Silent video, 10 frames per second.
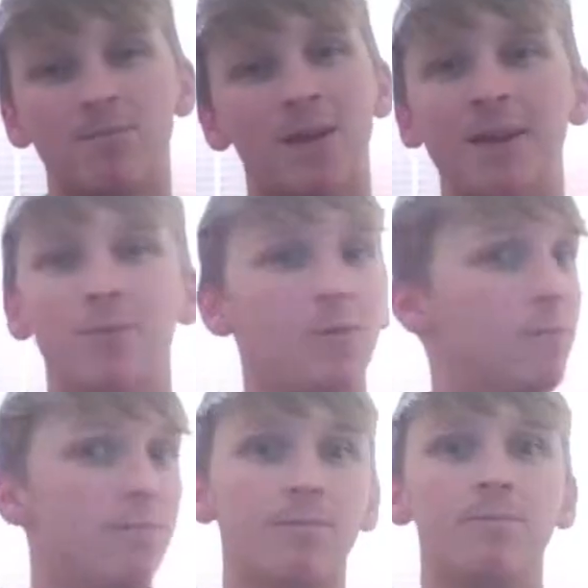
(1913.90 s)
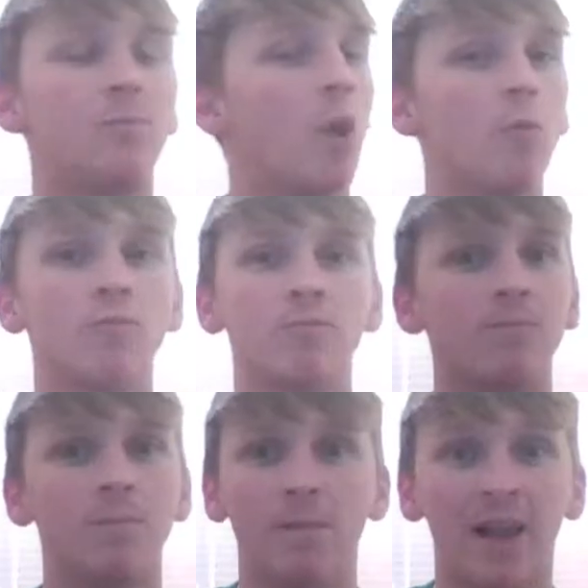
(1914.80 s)
people don't
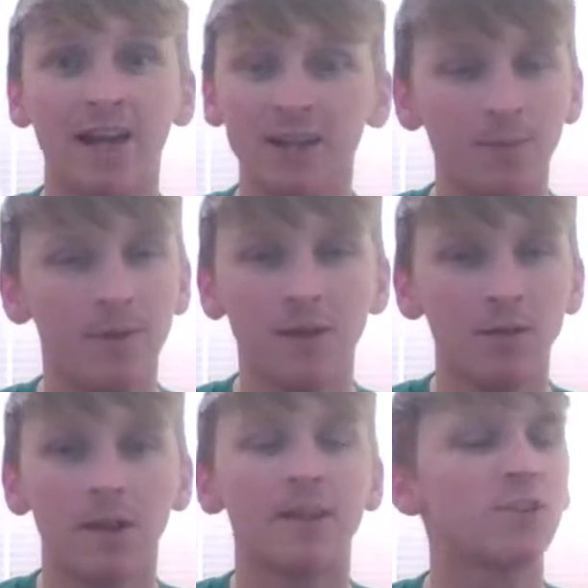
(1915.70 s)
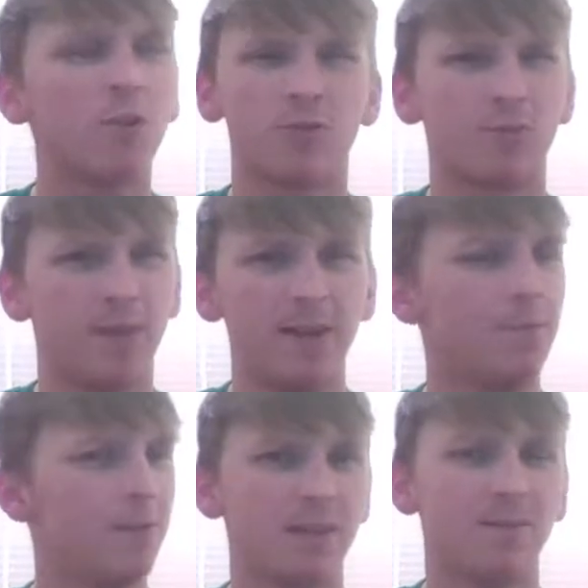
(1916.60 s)
like Bill, and it's not just
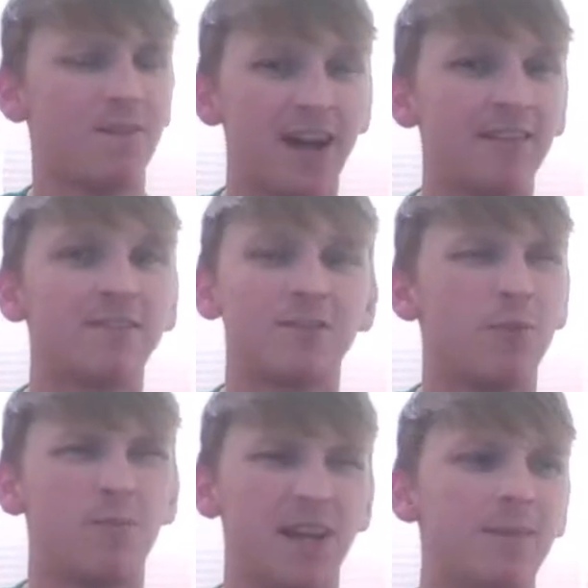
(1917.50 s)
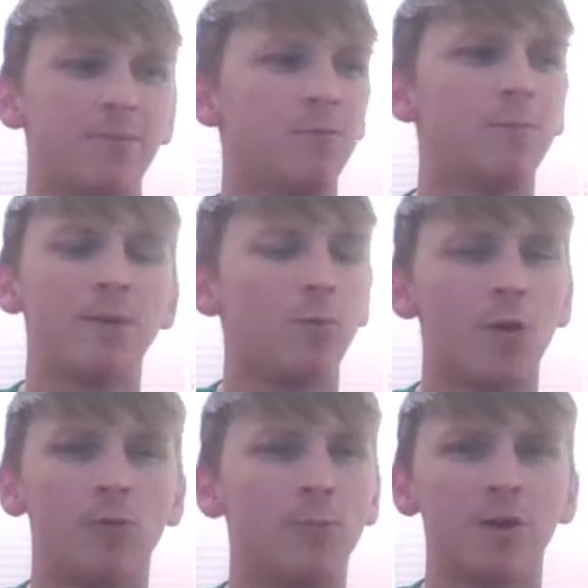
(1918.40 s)
people, it's fans, not people. Bill
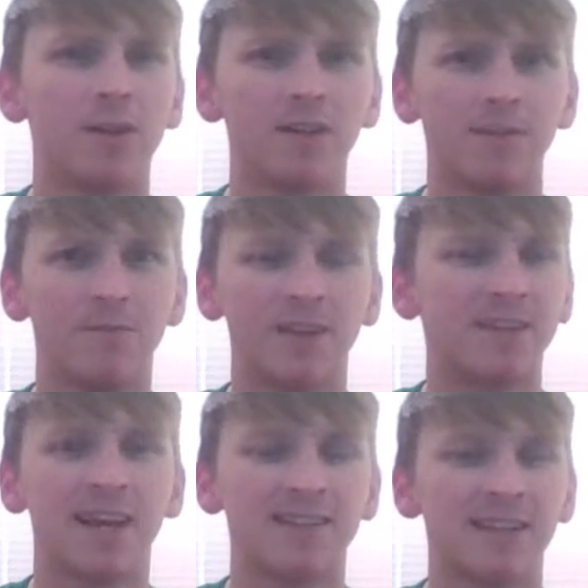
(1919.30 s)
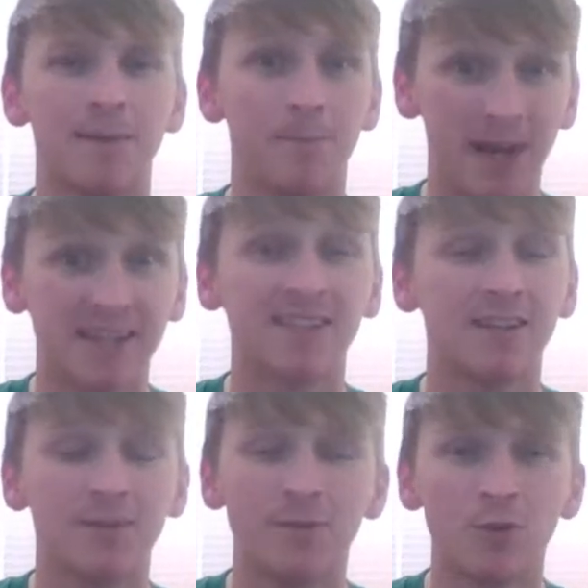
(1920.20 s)
Goldberg is a fantastic
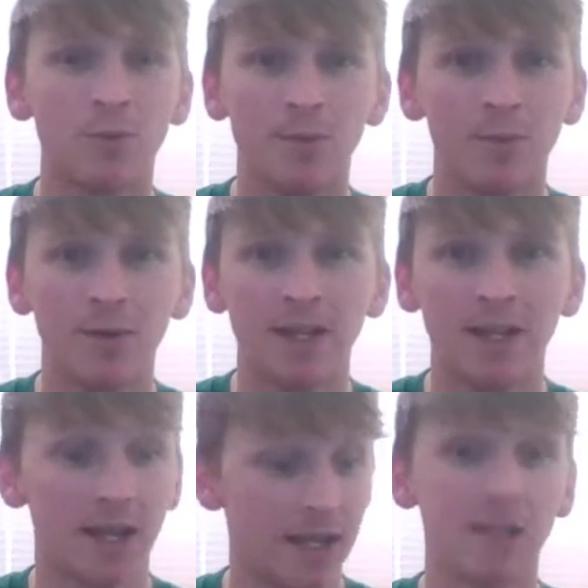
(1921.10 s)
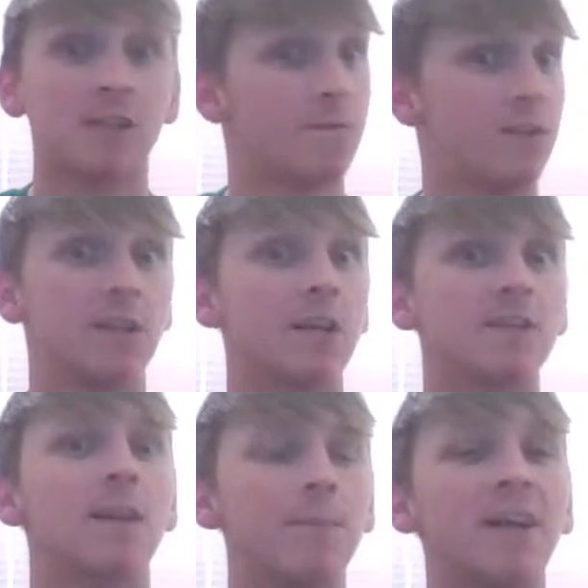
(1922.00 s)
ambassador for WWE. He is a
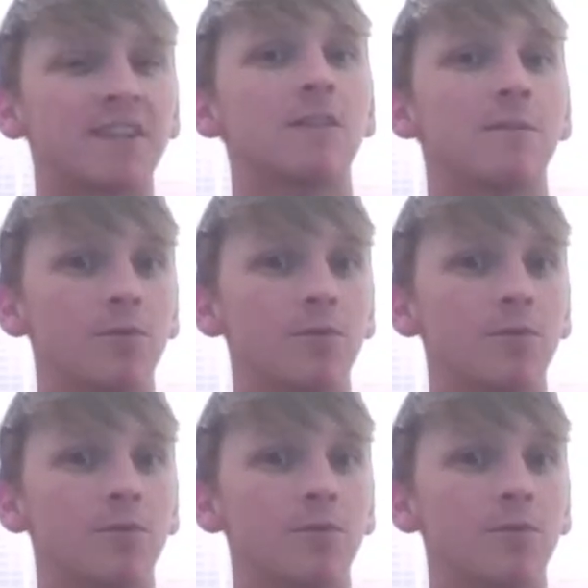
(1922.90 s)
fantastic ambassador for